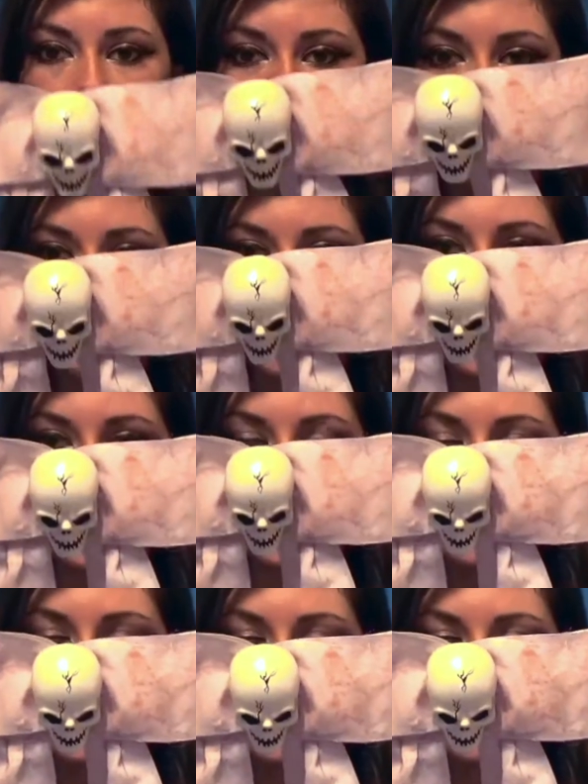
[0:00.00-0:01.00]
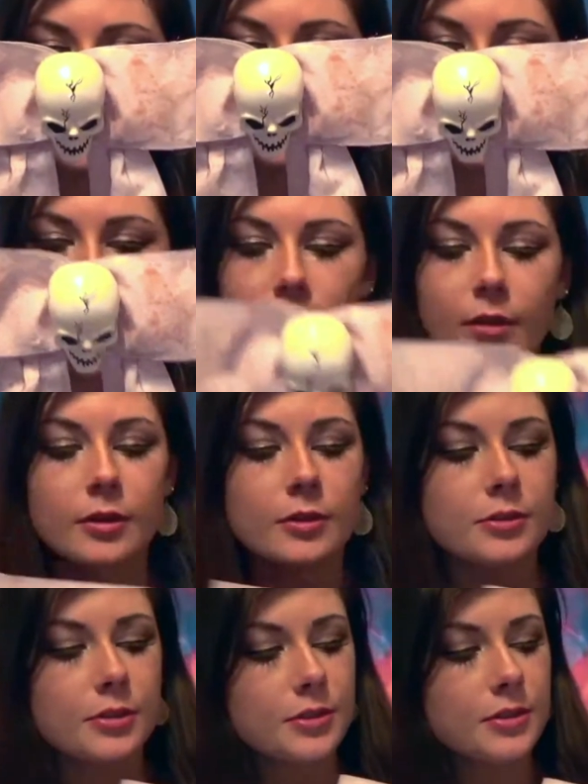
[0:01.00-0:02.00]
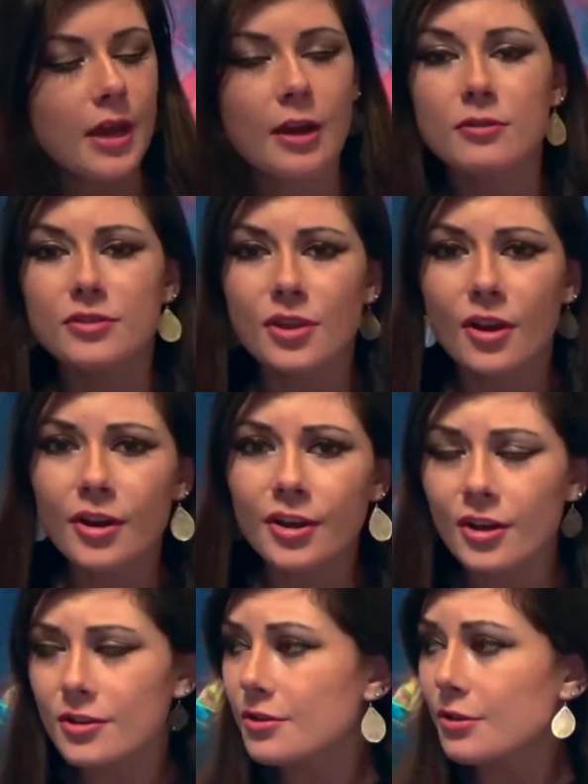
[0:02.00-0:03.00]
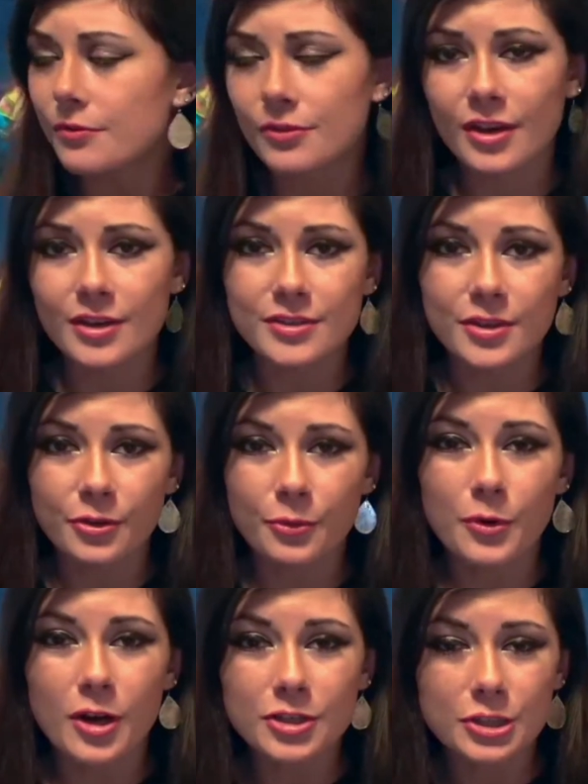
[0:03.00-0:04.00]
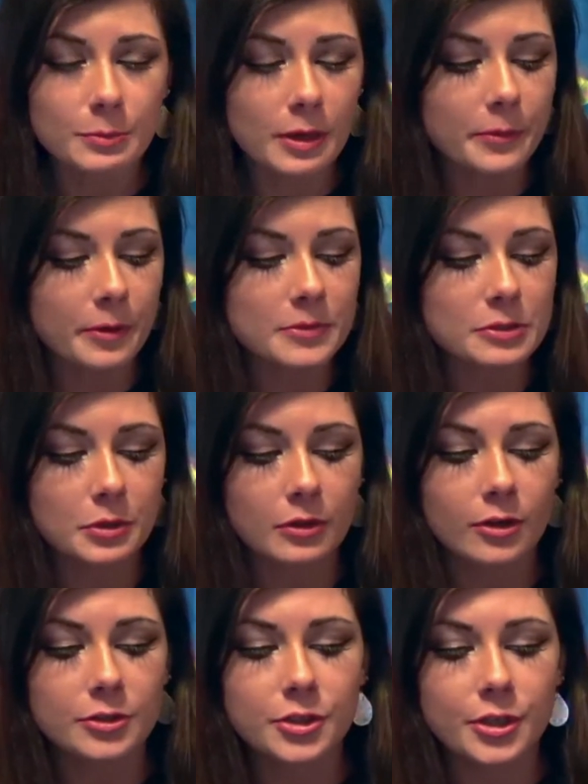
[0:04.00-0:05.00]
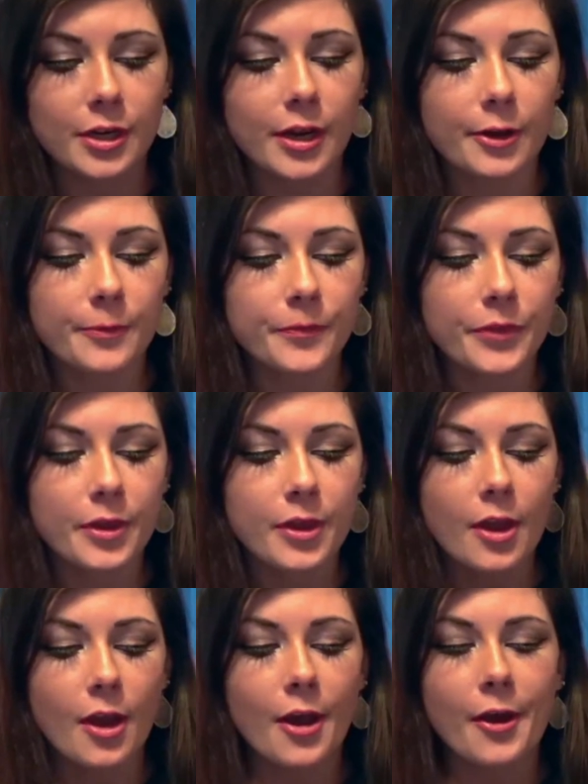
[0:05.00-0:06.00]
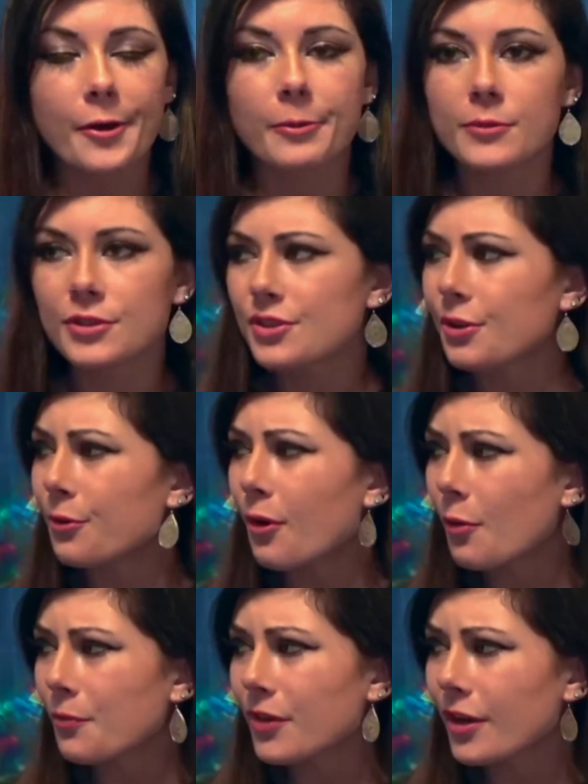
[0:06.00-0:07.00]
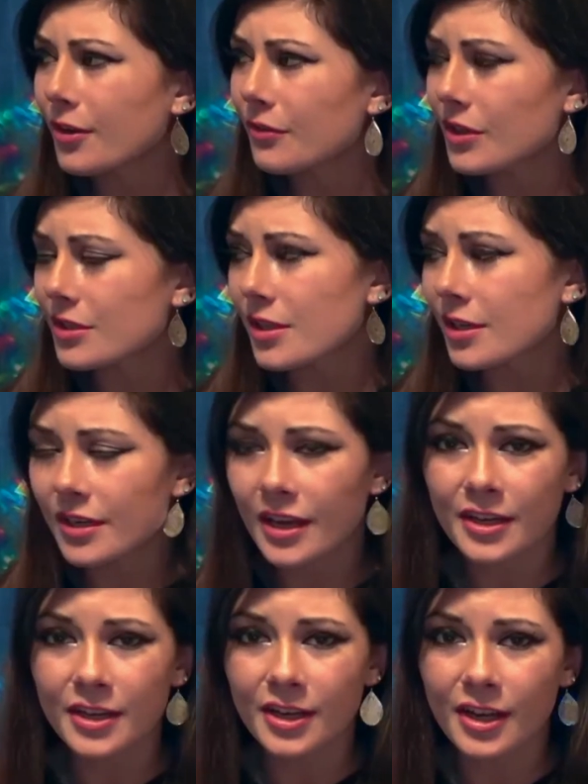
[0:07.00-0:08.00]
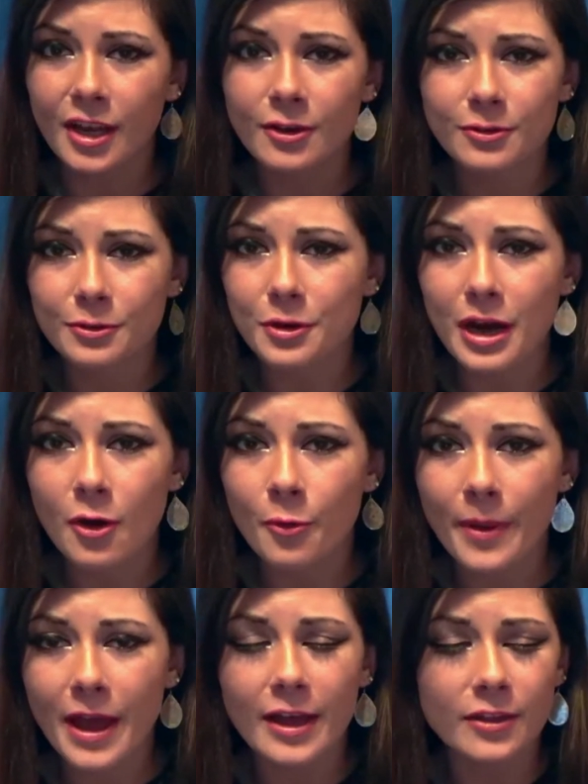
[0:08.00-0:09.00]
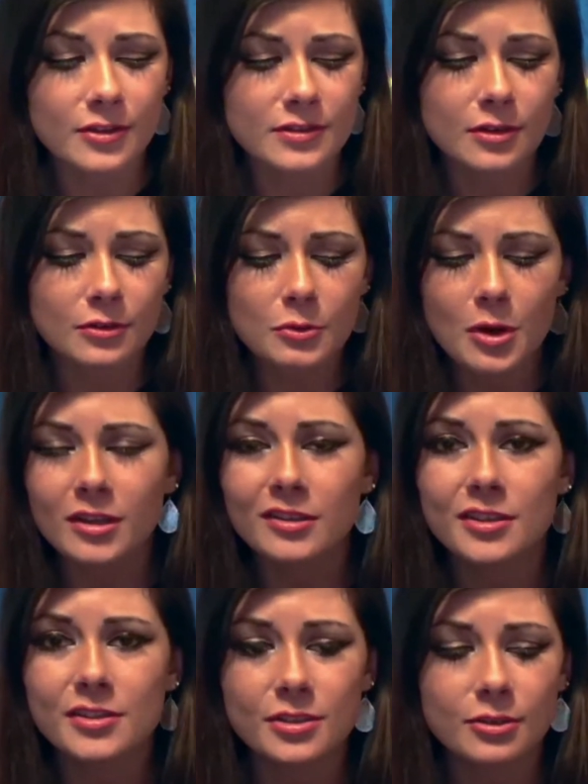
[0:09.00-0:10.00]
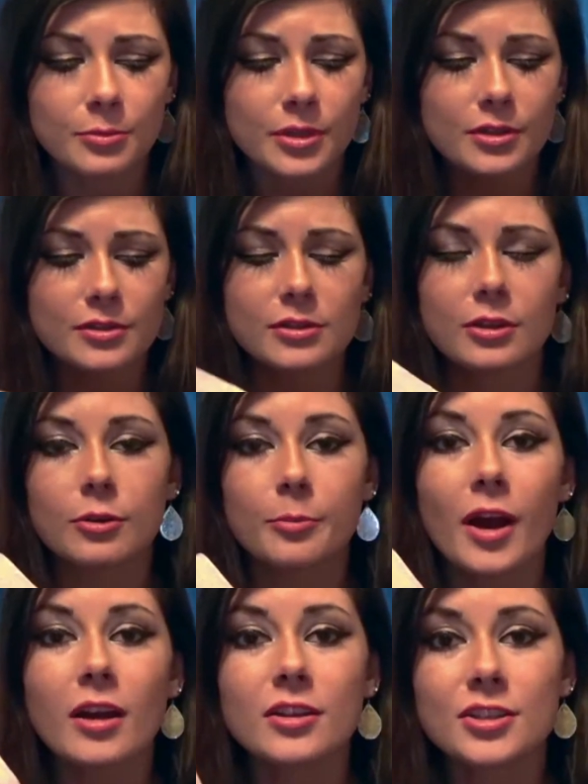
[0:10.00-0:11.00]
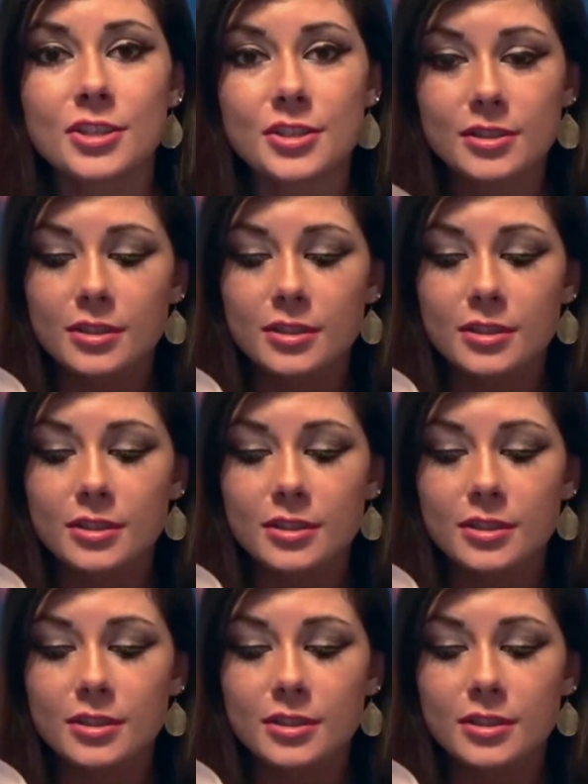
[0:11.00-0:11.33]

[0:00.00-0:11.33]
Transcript: we created just now. Sorry also if you guys hear the washer, my mom's doing laundry right now. So hopefully I can fix that in editing. I don't know how bad the sound quality is going to be, so apologies in